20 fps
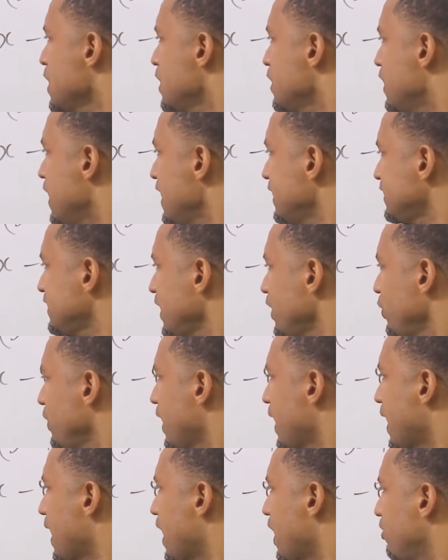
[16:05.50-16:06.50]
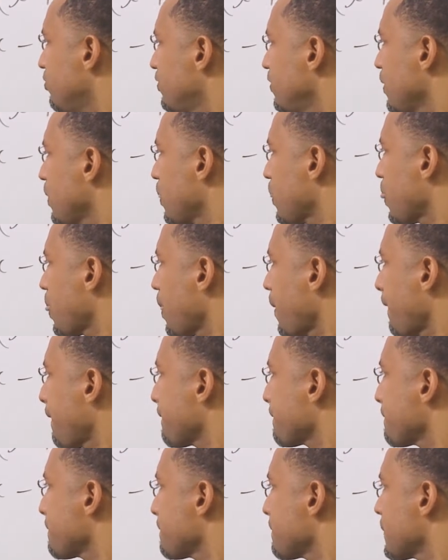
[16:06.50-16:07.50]
Let's say you have
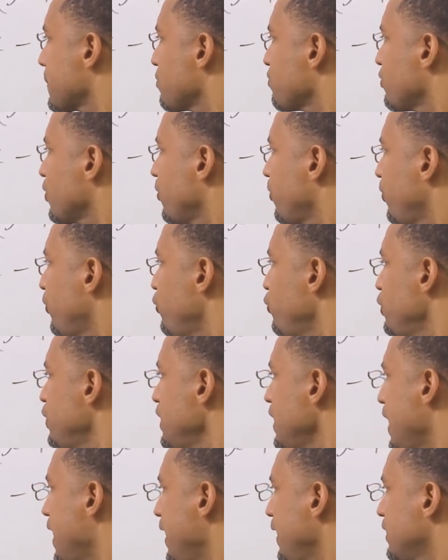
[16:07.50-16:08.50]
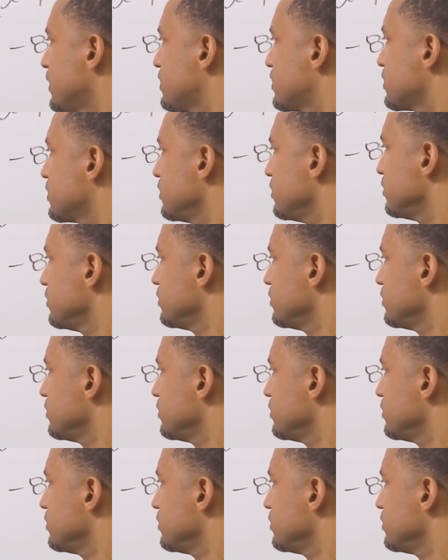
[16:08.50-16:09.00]
3x